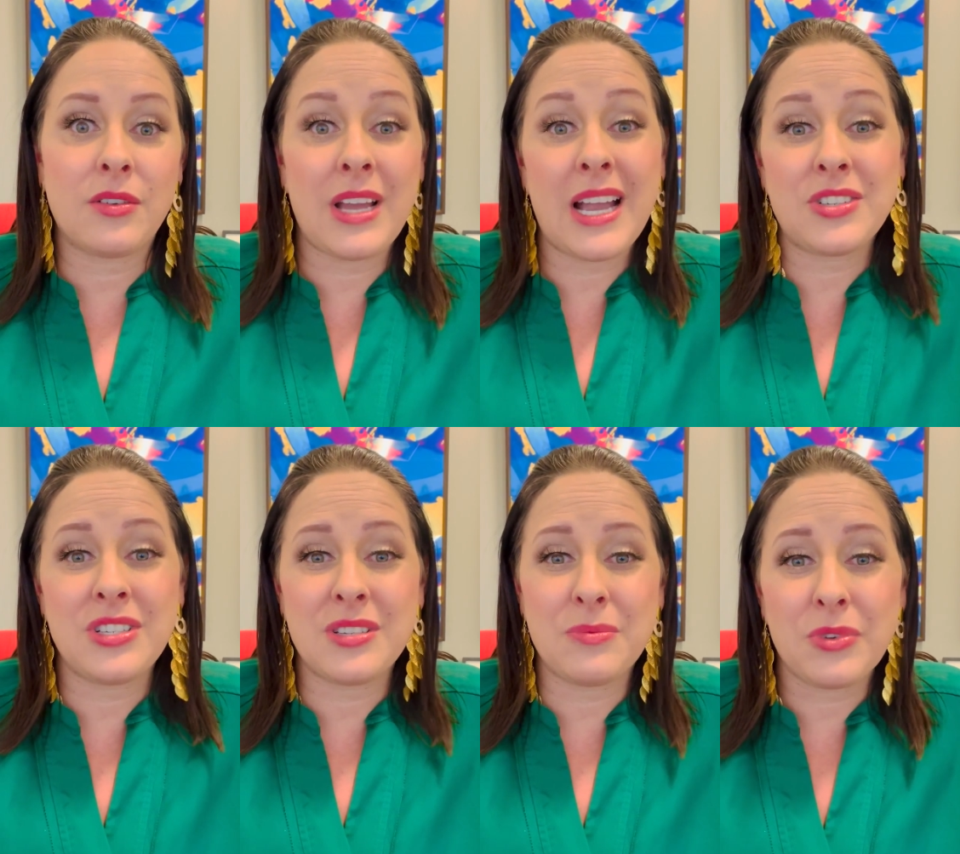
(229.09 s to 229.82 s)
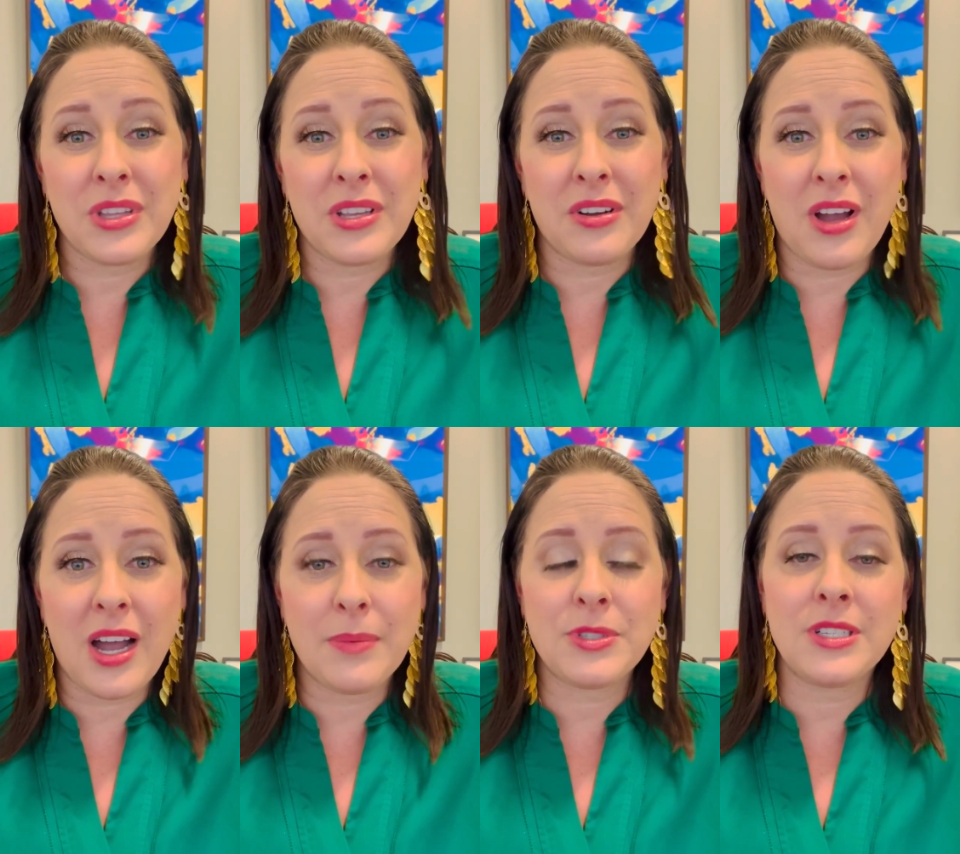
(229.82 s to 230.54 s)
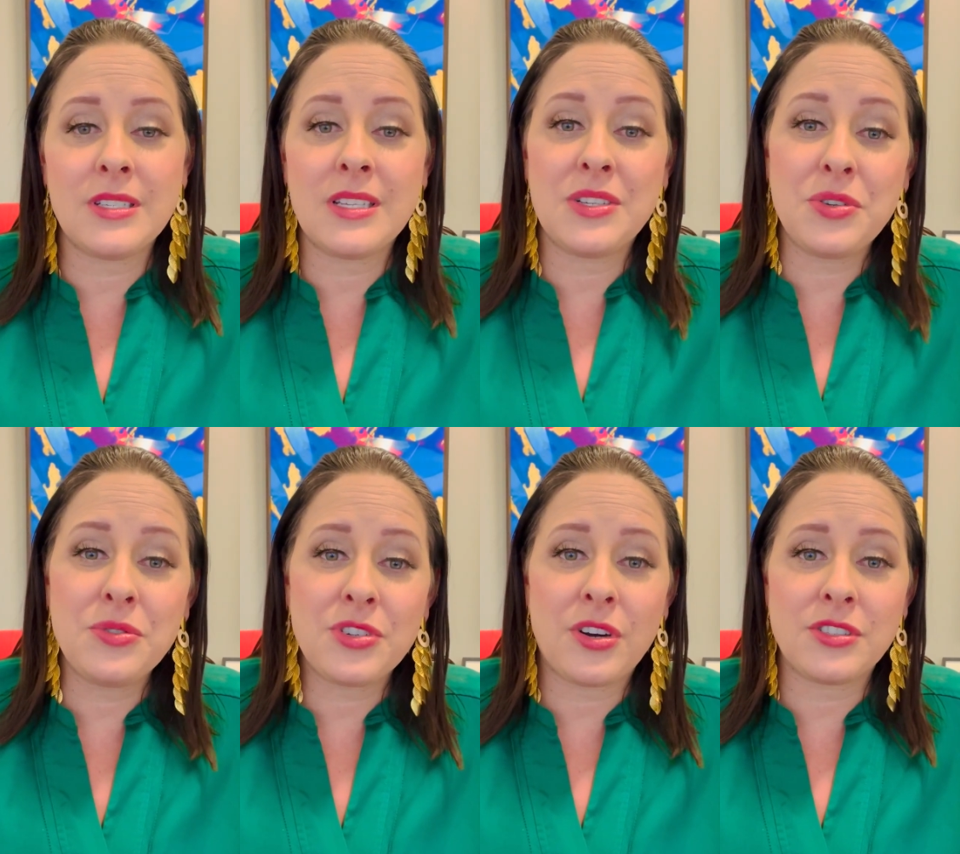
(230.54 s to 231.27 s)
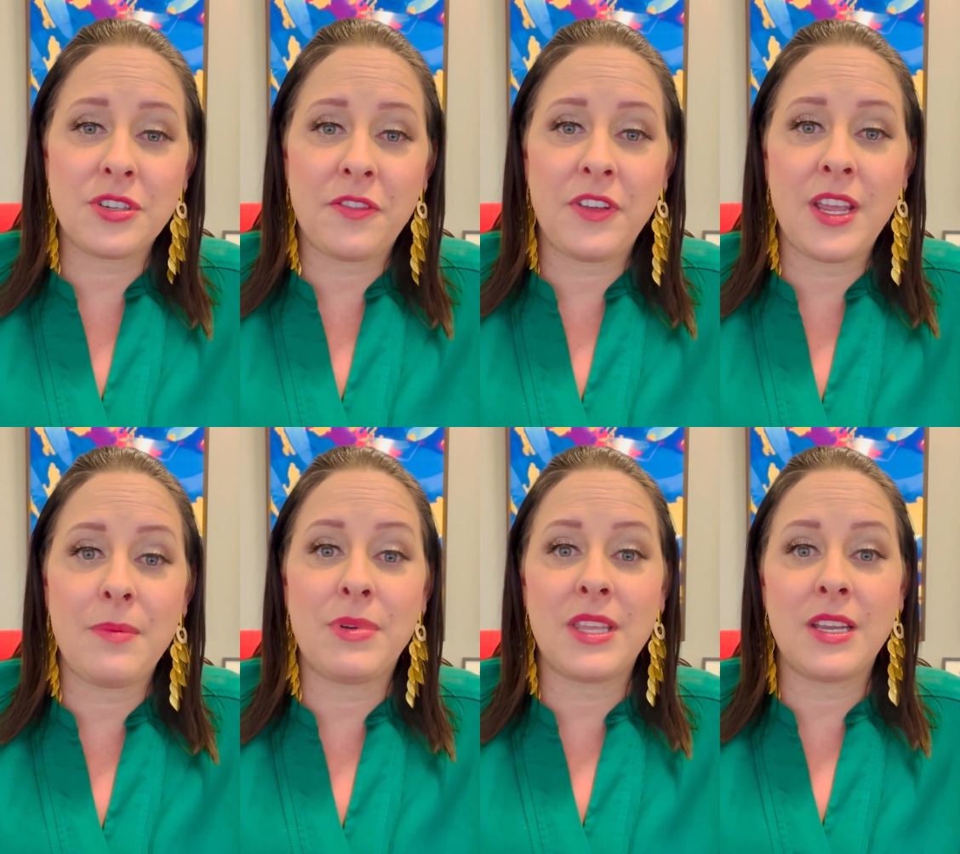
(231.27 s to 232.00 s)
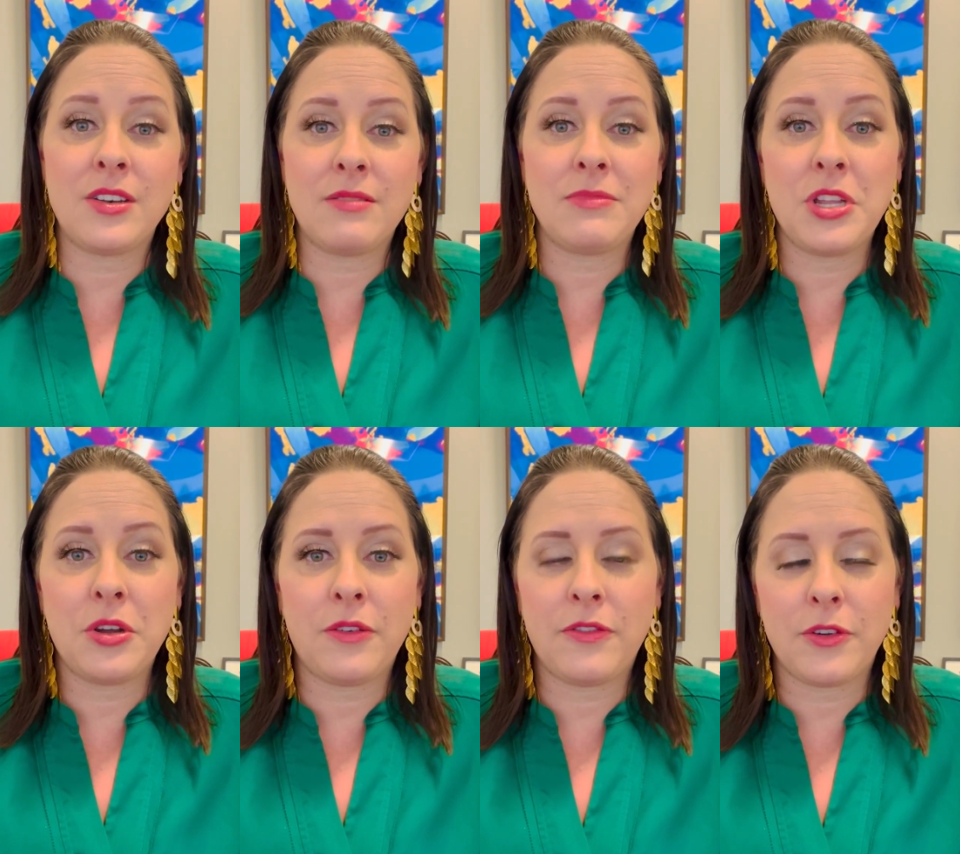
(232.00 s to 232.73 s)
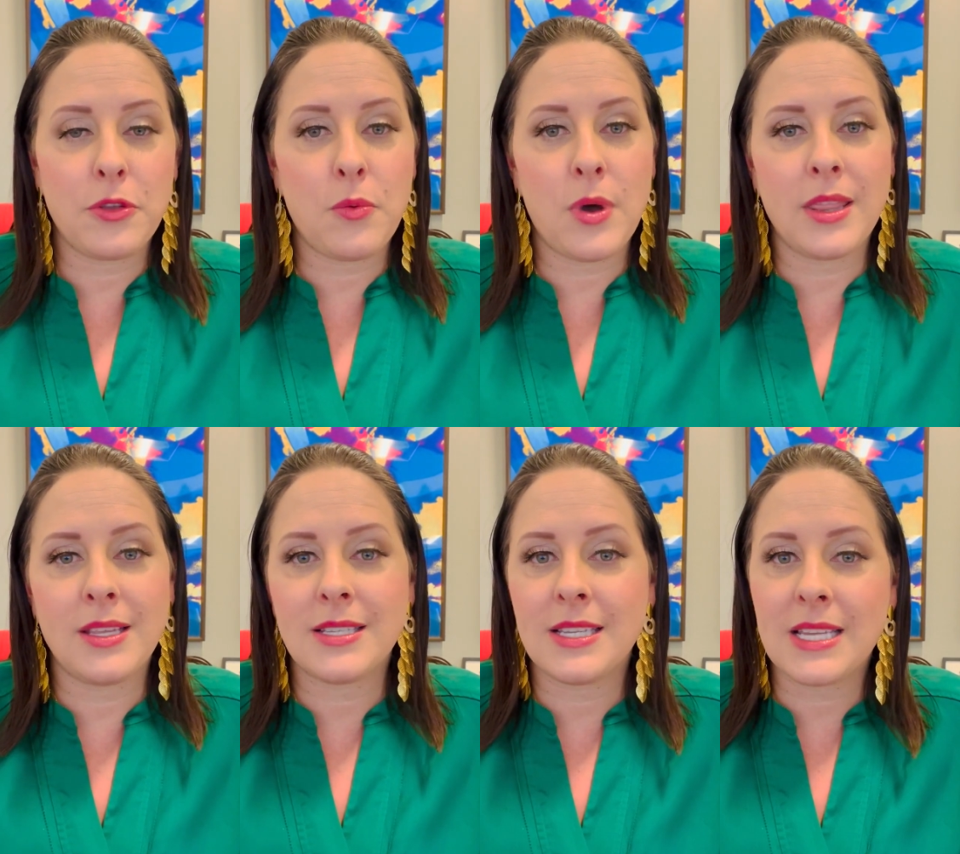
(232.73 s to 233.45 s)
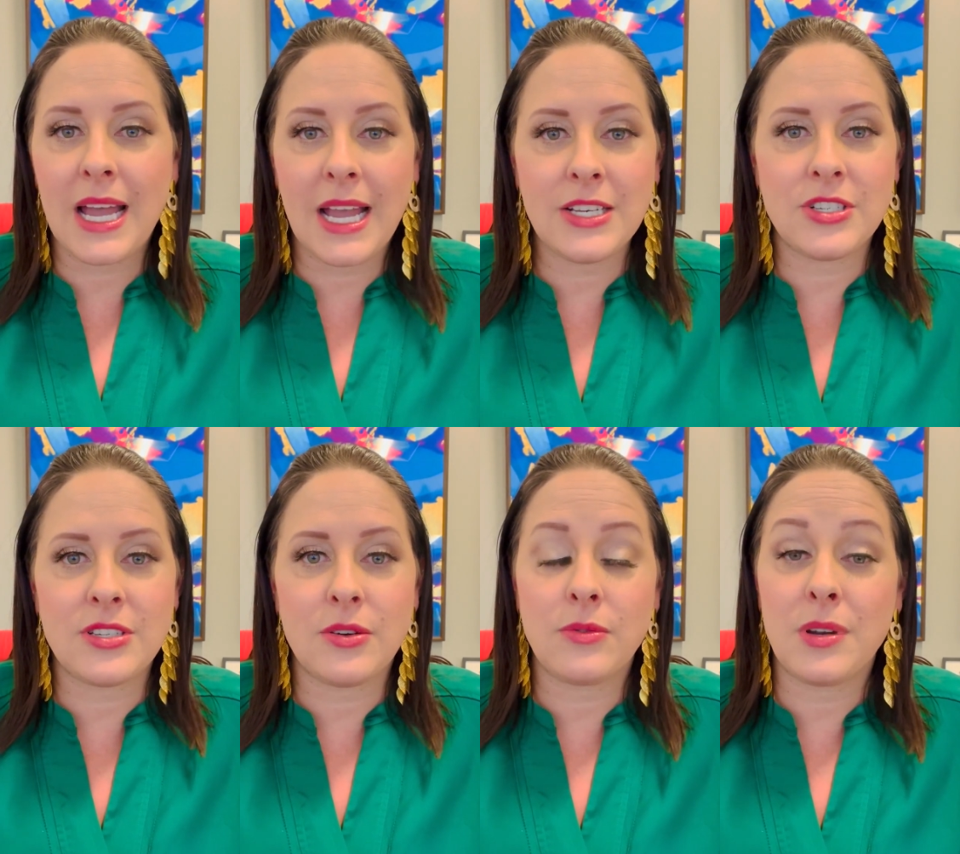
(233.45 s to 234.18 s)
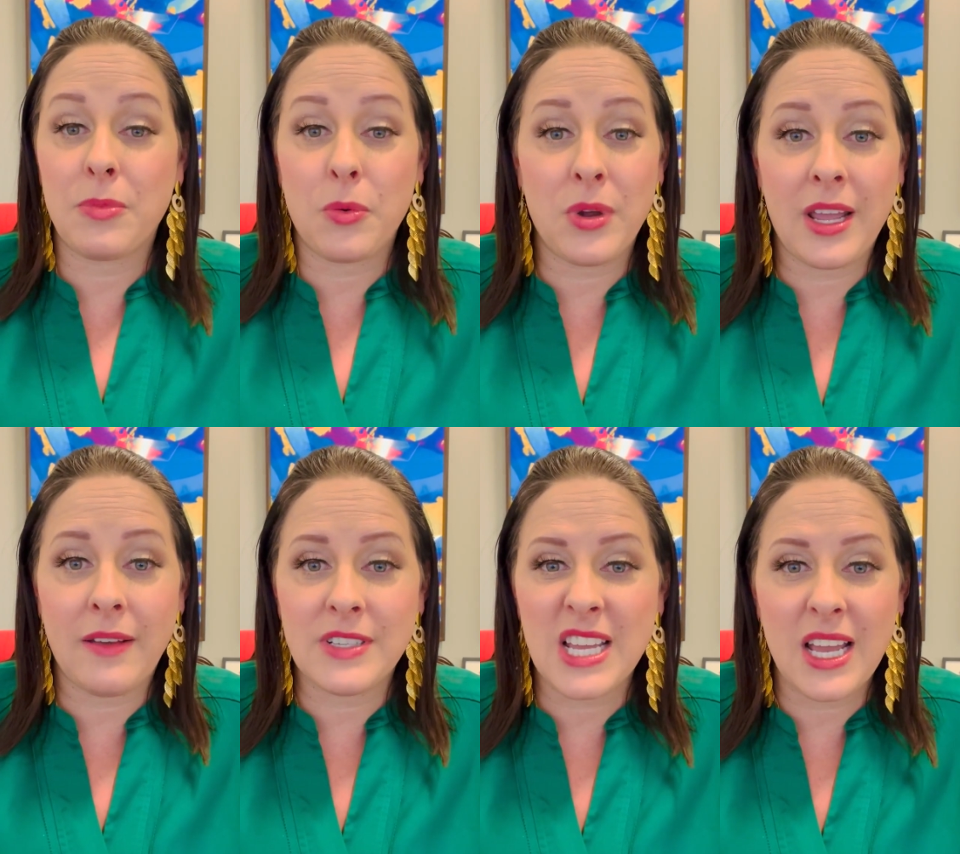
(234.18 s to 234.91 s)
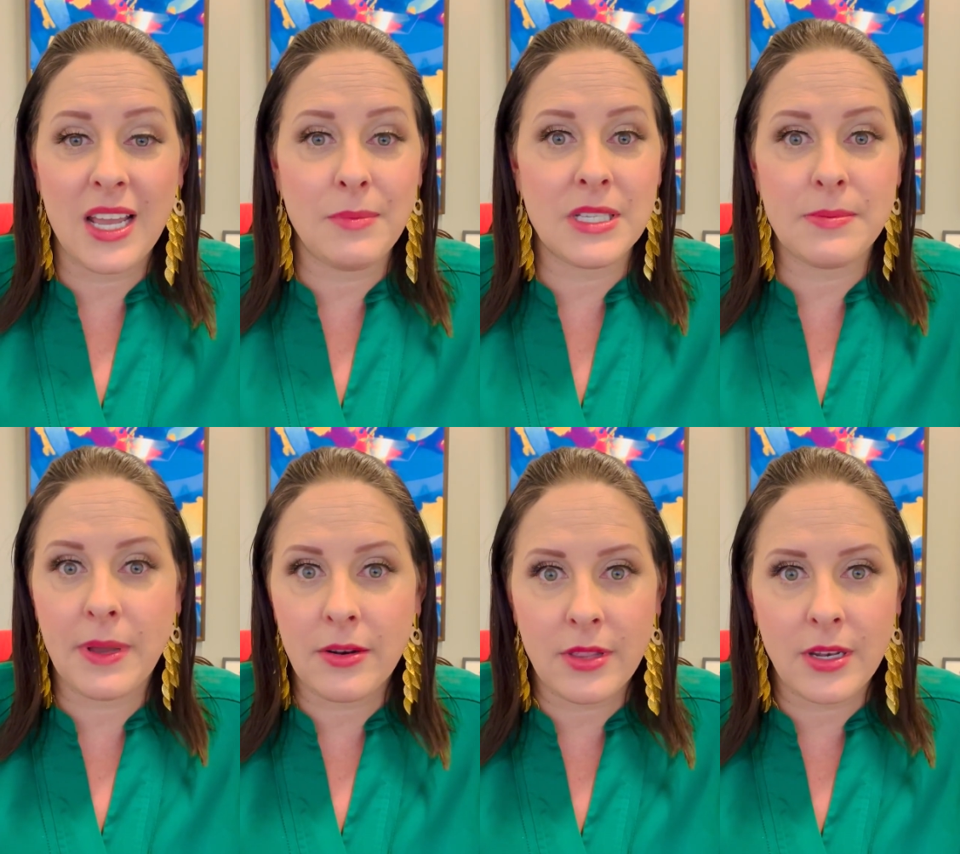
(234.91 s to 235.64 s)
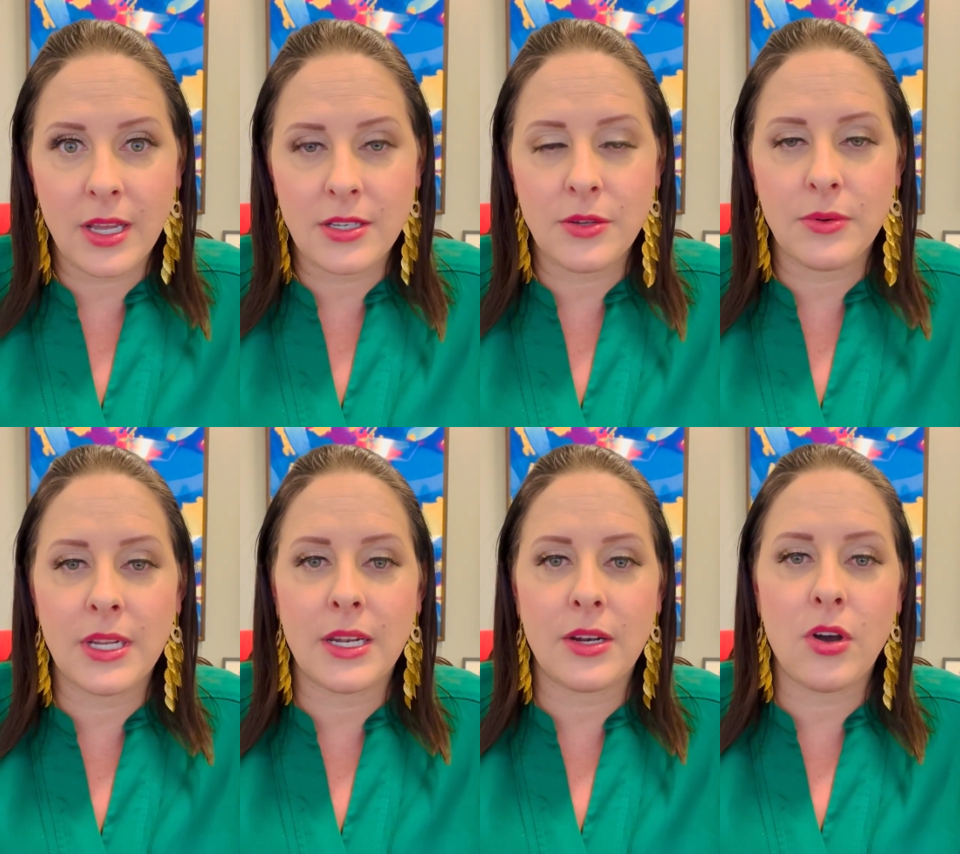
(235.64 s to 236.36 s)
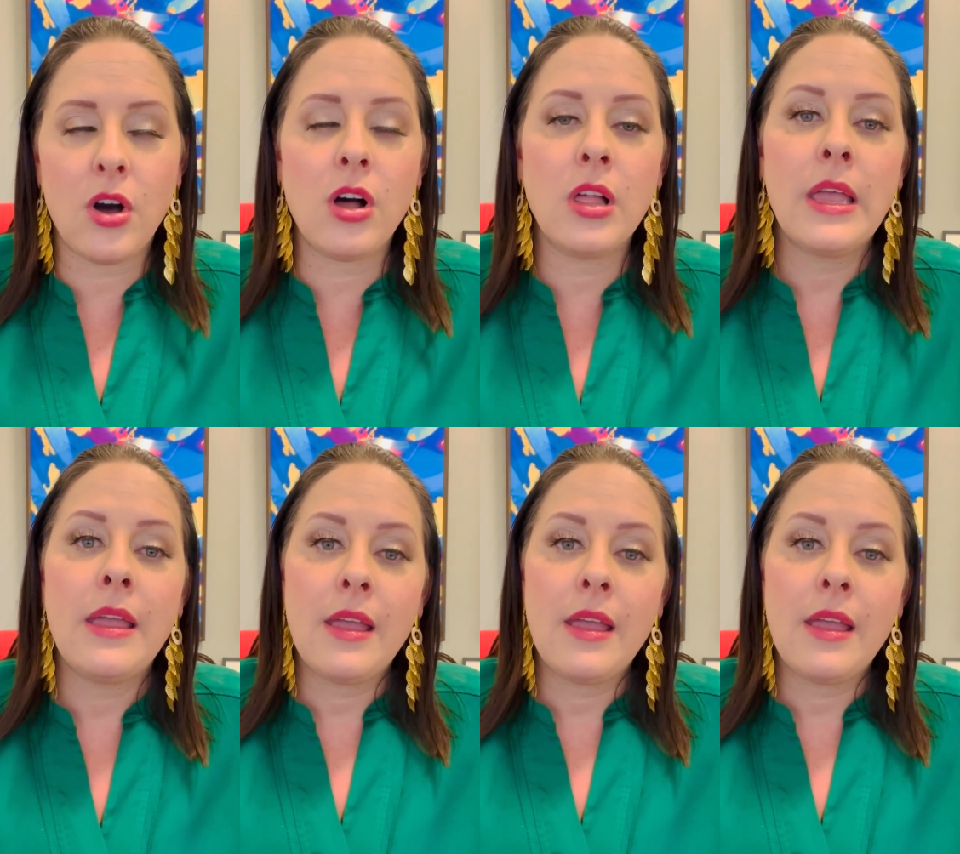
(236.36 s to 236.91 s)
They're actually some really good options. They do charge a fee, but if you're the one that says, I just don't, number one, have time, it's better than not doing it at all,